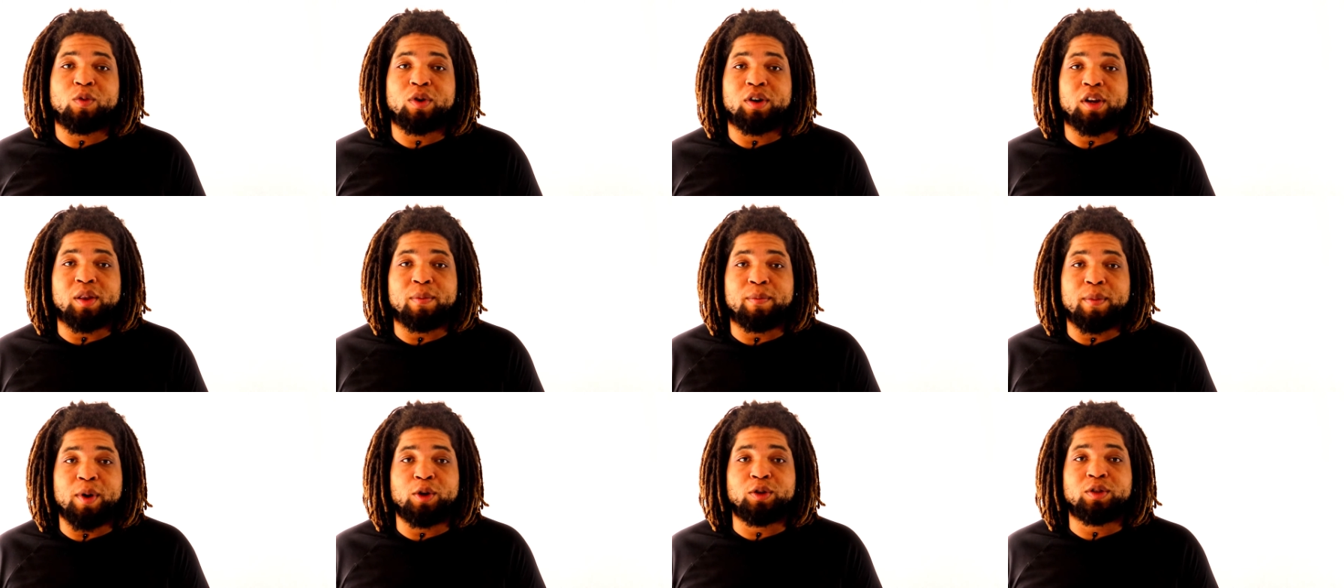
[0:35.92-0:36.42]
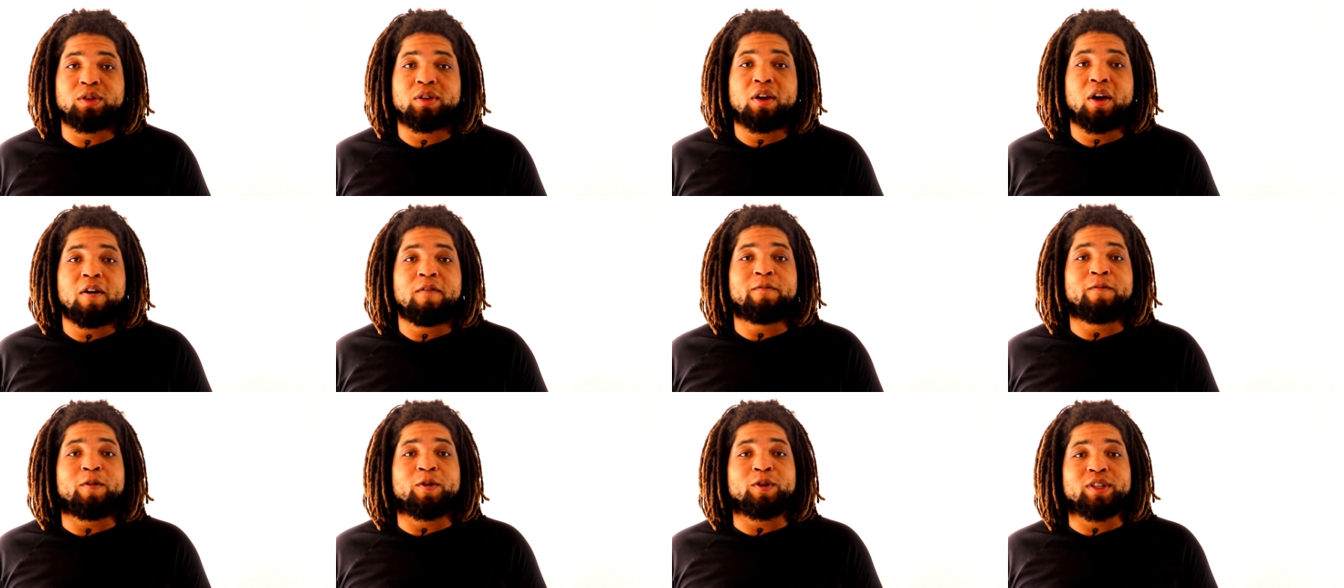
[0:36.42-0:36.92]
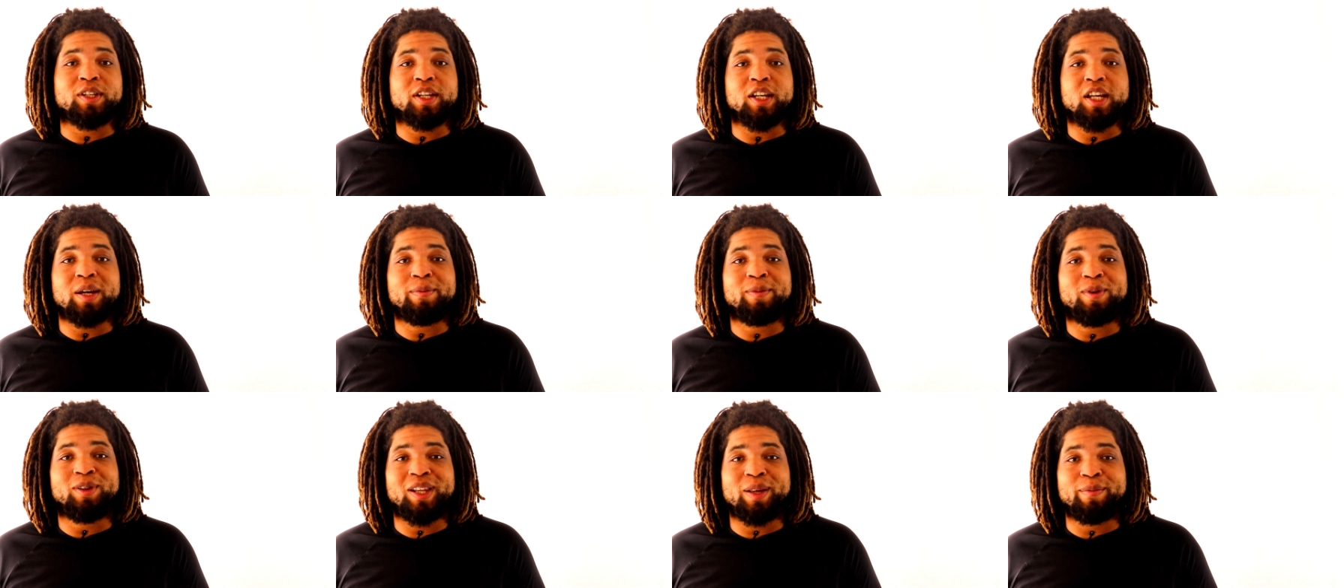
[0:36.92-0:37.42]
one of the most
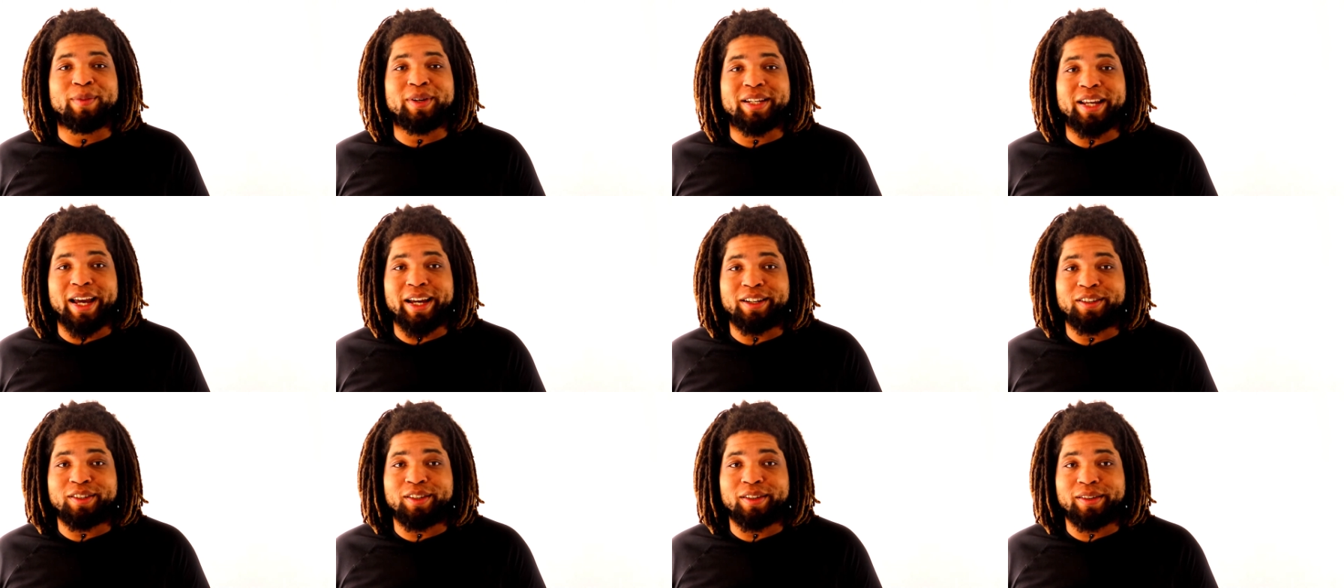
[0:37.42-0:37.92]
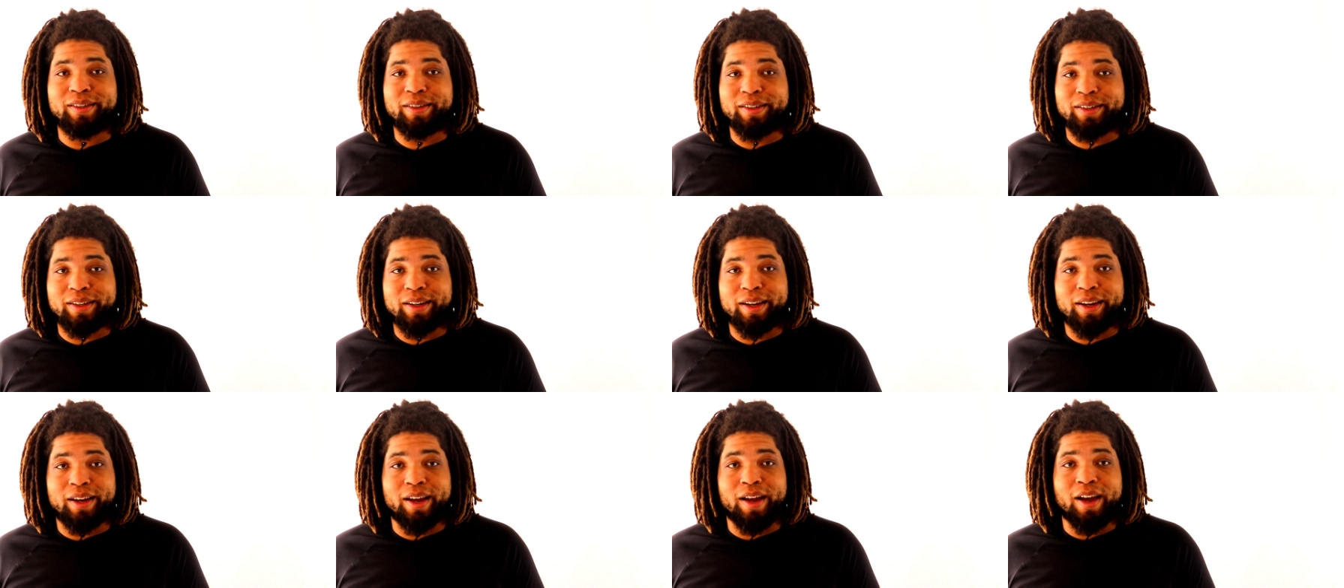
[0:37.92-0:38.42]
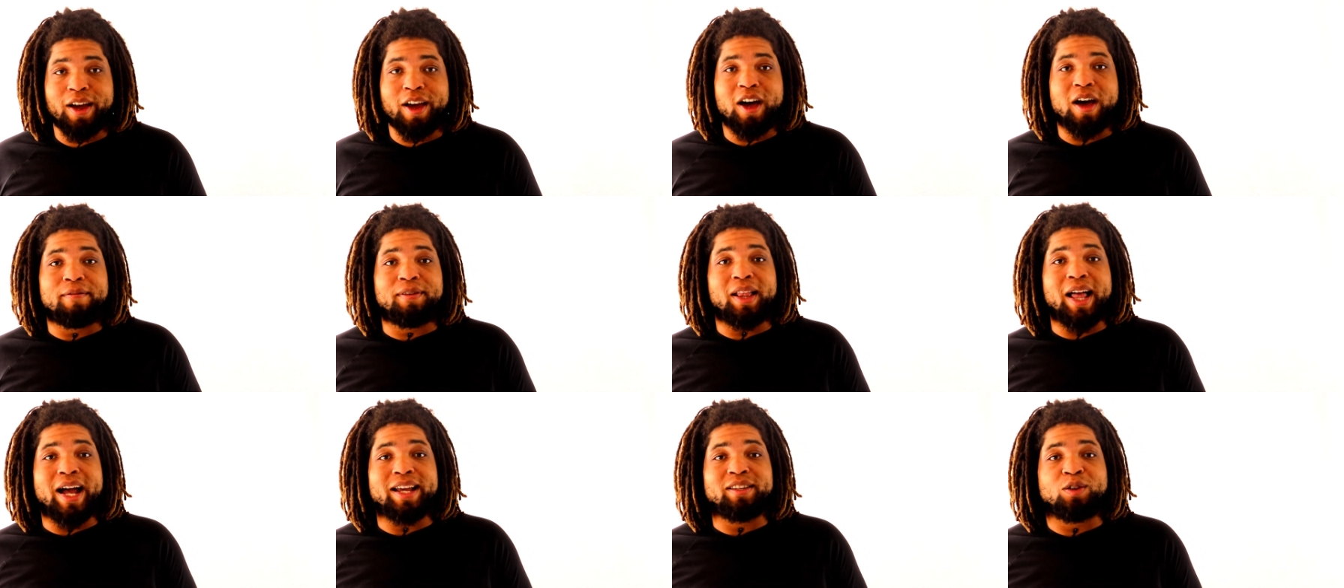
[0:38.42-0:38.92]
foreseeable limitations
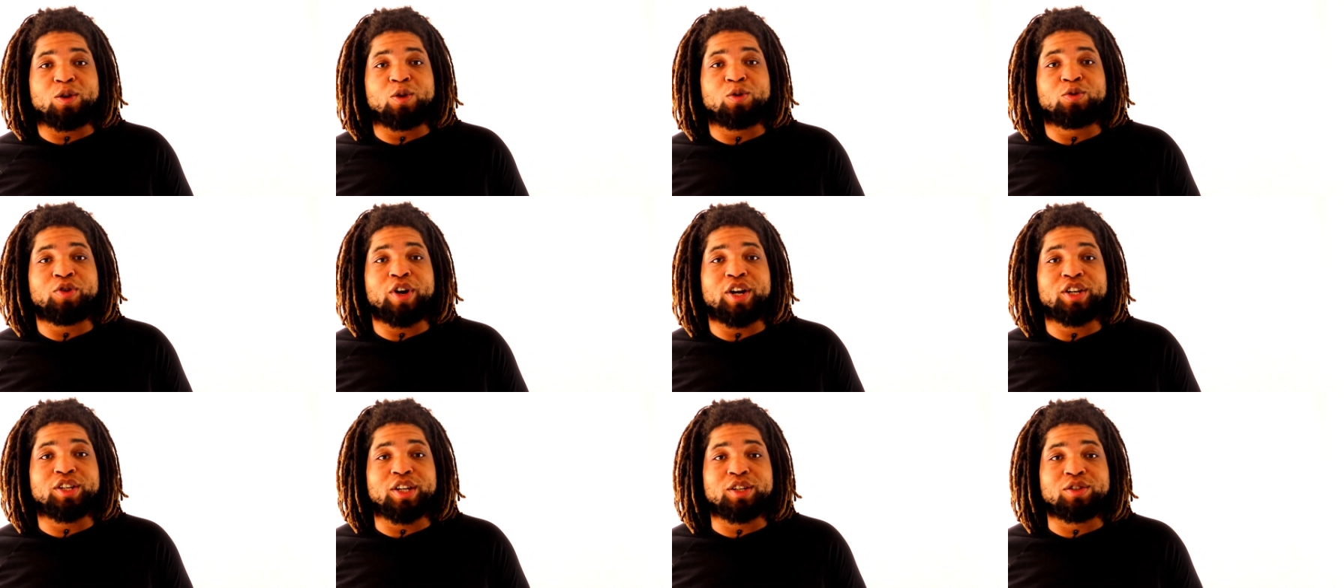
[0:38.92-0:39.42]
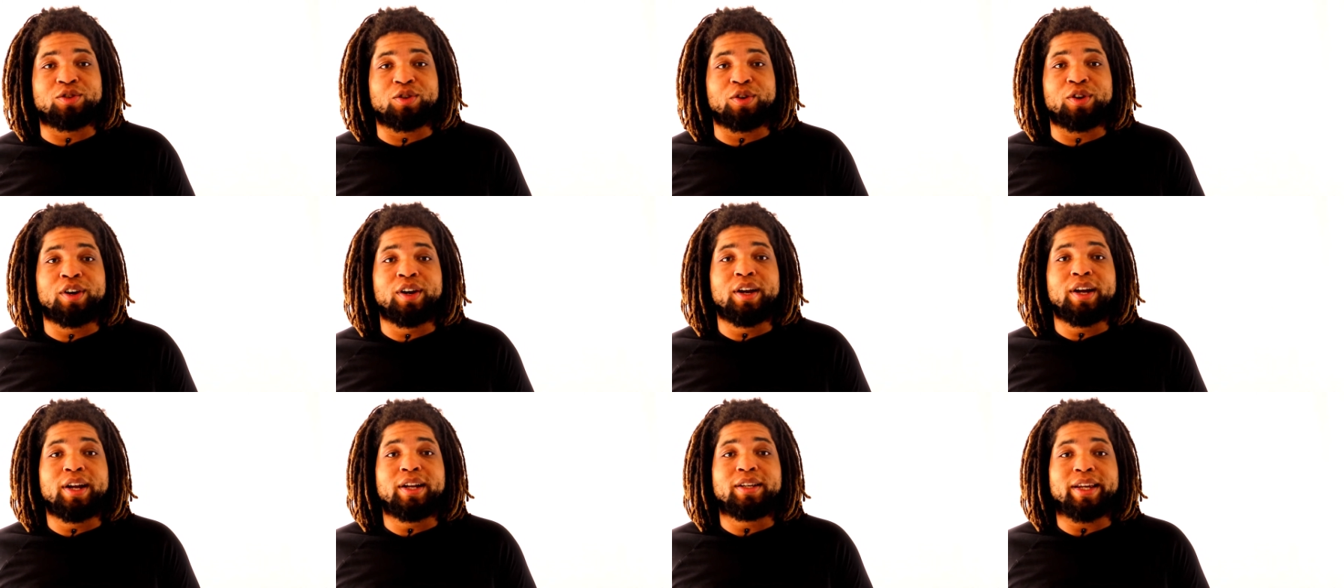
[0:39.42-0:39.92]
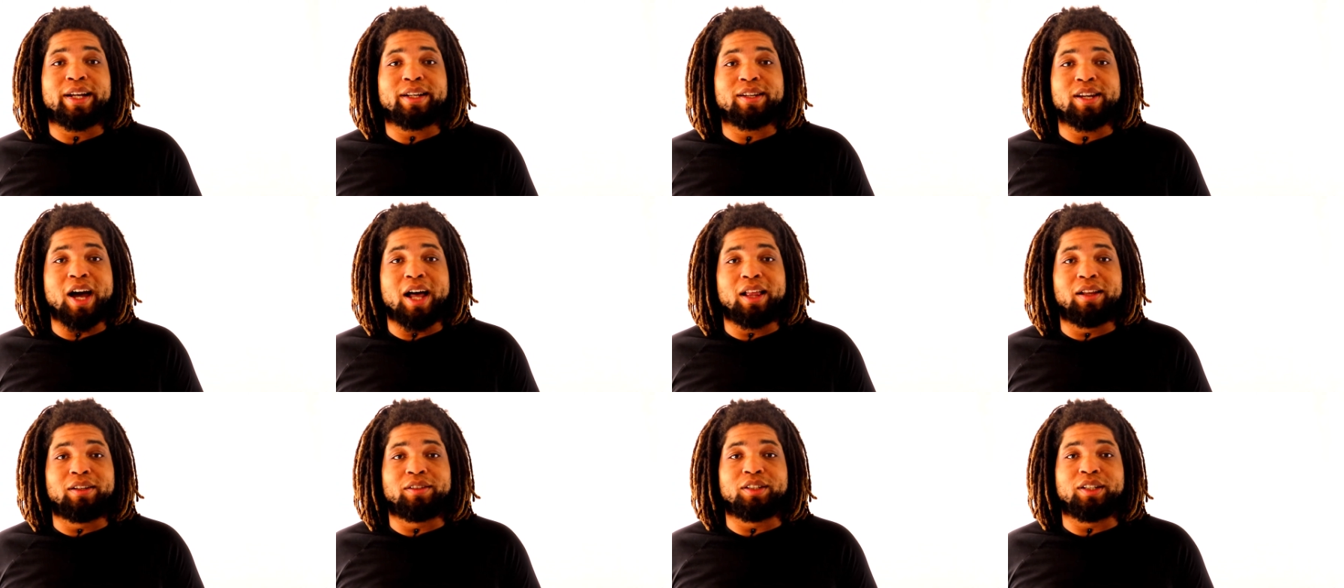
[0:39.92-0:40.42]
of classical transistor
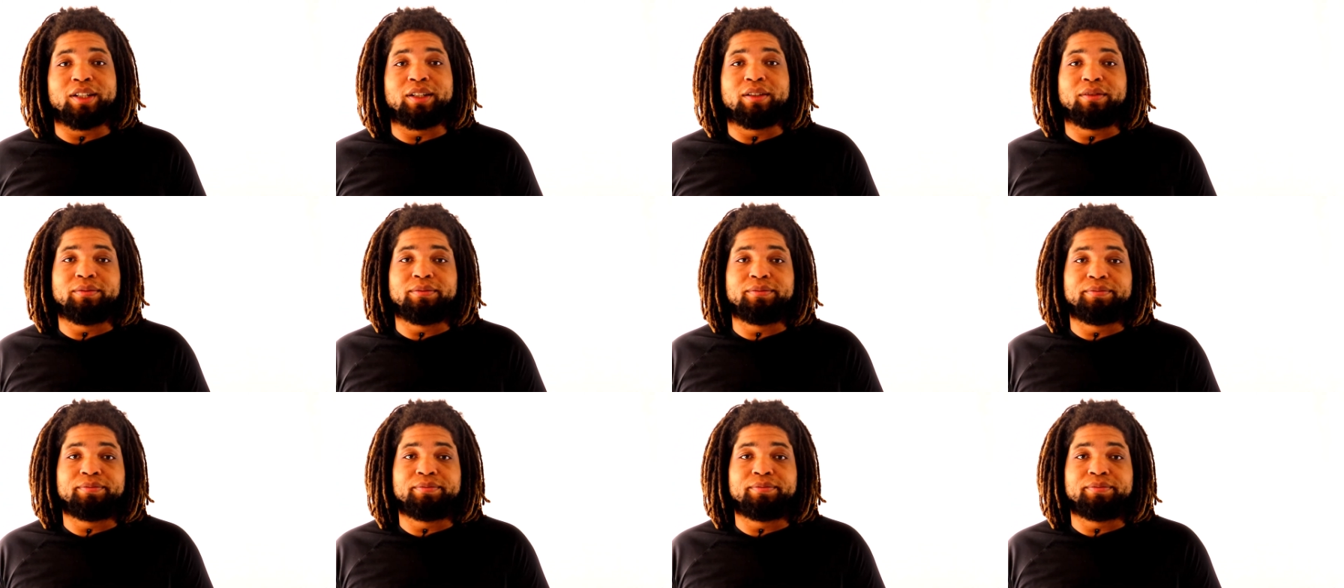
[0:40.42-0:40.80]
technology.